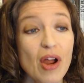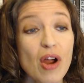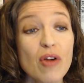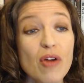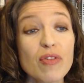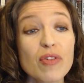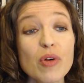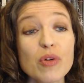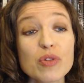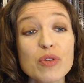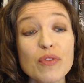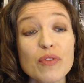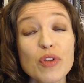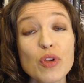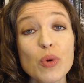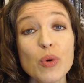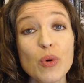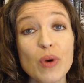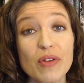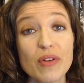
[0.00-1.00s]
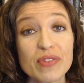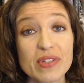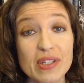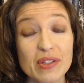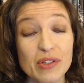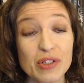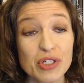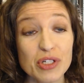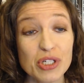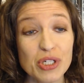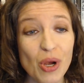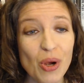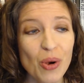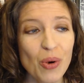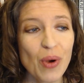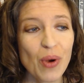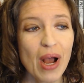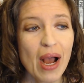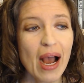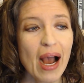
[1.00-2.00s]
For those of you who have seen the
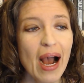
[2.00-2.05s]
show,